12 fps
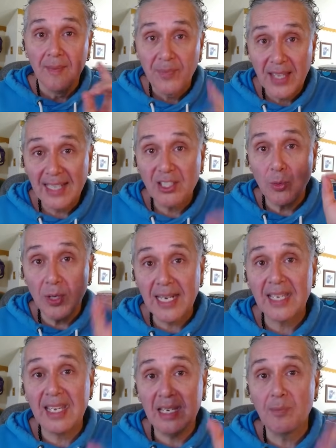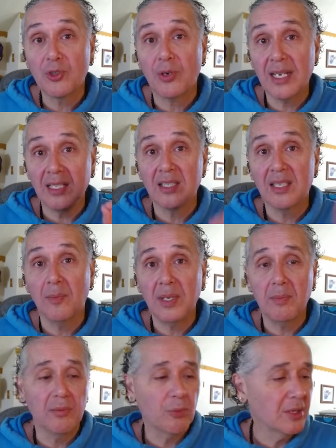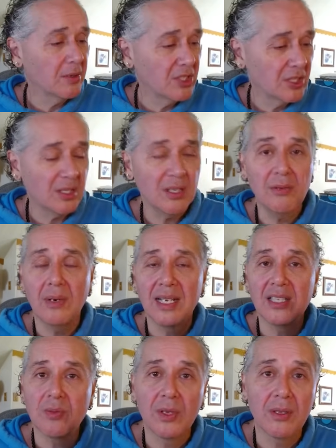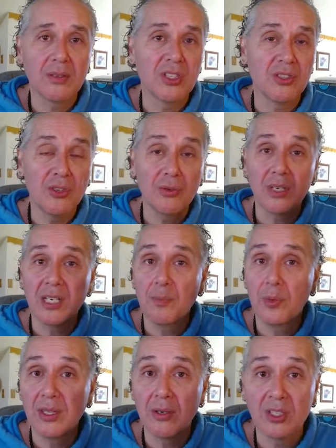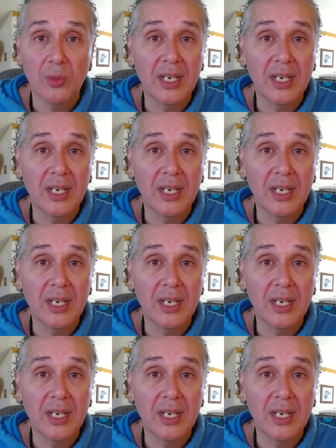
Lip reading: That's what I keep trying to tell people, whether it's the US, whether it's in Europe, whether it's